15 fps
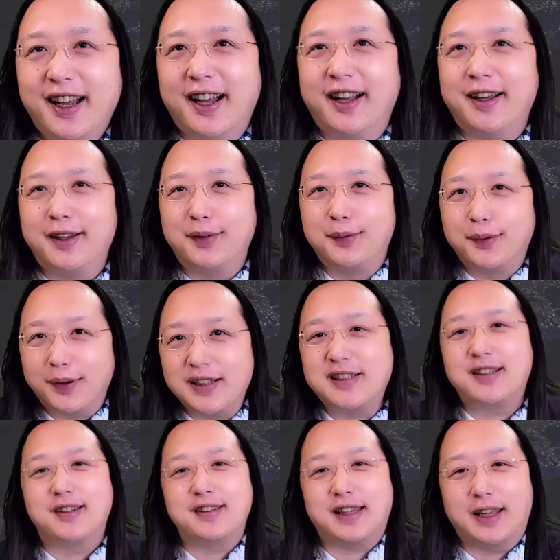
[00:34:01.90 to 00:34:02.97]
once
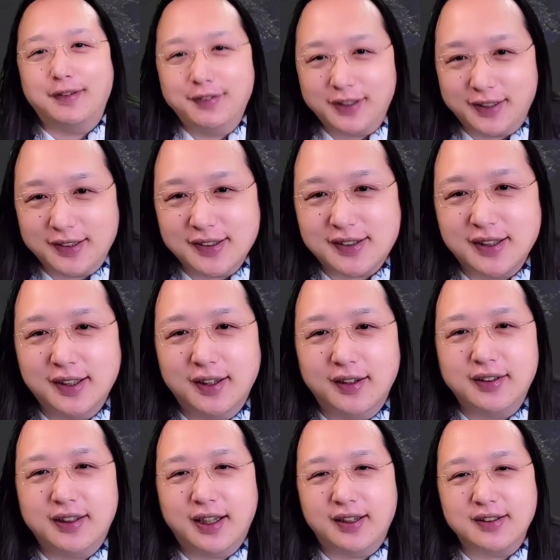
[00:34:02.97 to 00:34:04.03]
there's evidence
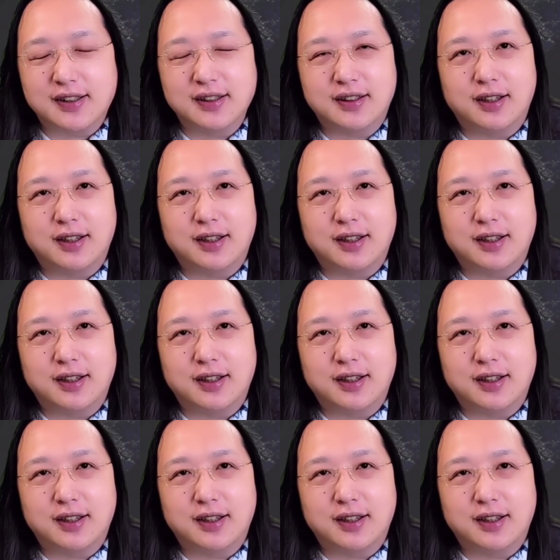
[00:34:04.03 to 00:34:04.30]
that